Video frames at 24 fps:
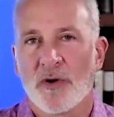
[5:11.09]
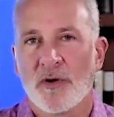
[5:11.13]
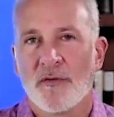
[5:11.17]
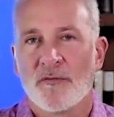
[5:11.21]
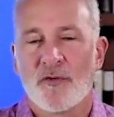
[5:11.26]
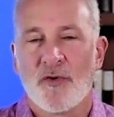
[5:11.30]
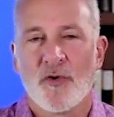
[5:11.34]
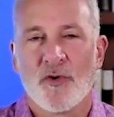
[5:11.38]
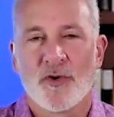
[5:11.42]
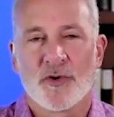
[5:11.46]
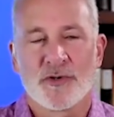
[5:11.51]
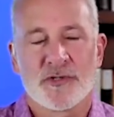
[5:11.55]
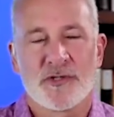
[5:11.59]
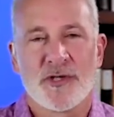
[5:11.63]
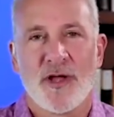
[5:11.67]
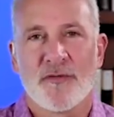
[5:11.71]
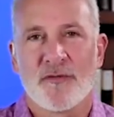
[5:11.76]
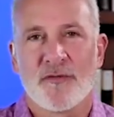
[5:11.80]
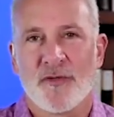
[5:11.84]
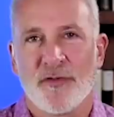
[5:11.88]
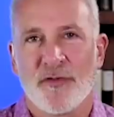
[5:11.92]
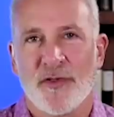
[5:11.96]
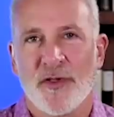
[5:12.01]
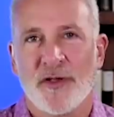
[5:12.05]
Of course,
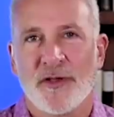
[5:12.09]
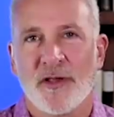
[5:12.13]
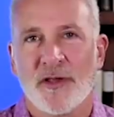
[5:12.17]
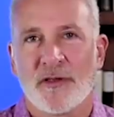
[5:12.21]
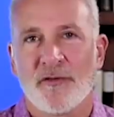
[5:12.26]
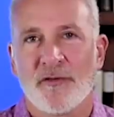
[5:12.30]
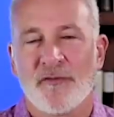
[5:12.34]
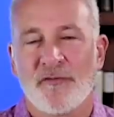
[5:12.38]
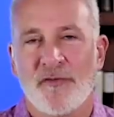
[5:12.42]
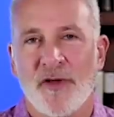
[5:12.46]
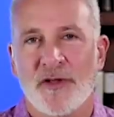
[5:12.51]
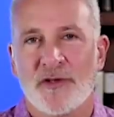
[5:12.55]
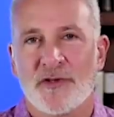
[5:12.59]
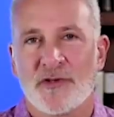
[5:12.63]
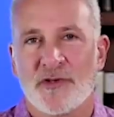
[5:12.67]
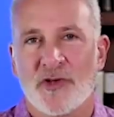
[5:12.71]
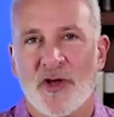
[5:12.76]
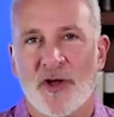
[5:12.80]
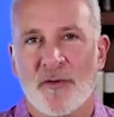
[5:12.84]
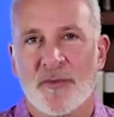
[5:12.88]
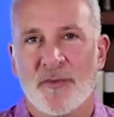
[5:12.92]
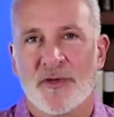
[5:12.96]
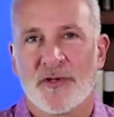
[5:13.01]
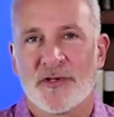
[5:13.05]
everything that the Fed
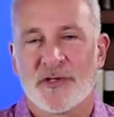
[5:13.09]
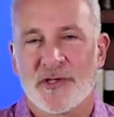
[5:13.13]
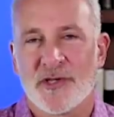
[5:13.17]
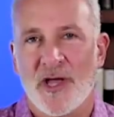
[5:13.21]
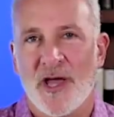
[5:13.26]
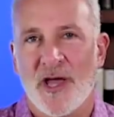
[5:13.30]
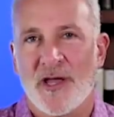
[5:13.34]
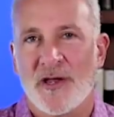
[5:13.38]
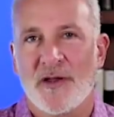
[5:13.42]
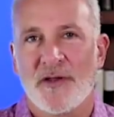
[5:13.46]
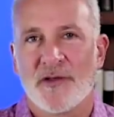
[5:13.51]
chairman said